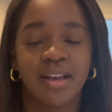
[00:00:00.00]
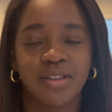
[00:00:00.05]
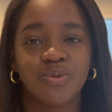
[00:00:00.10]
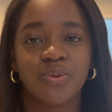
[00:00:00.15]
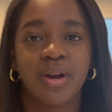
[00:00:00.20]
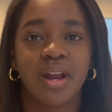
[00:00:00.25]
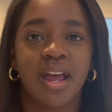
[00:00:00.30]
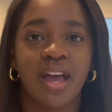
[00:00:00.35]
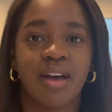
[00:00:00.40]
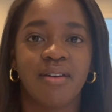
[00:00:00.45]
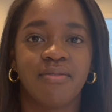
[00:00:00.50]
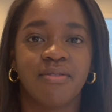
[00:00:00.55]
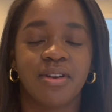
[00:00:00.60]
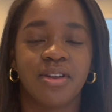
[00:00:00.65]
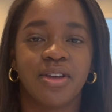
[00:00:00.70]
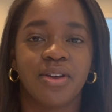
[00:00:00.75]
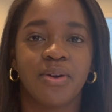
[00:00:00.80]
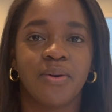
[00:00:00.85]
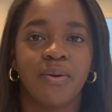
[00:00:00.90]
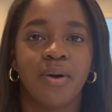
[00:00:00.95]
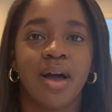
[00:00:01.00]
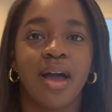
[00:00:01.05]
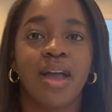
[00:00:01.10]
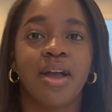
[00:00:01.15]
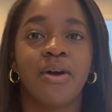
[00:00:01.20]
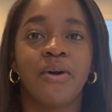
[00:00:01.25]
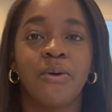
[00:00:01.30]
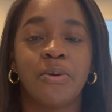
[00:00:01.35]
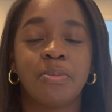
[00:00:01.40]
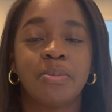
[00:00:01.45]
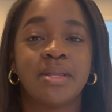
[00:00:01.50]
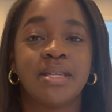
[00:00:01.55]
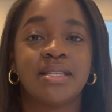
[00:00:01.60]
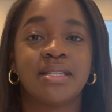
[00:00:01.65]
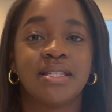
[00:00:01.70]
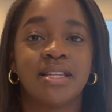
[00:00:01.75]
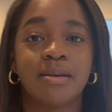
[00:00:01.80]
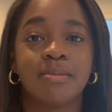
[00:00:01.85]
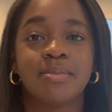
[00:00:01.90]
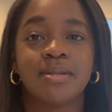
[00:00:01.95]
is what I have for you. I hope these
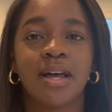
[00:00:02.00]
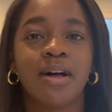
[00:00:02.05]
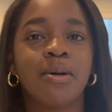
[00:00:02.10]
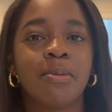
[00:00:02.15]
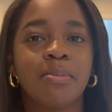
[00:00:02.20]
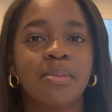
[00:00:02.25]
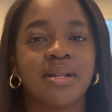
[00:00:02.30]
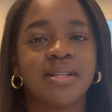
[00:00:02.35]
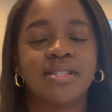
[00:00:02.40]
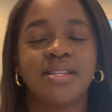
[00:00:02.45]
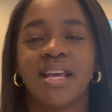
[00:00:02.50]
tips help.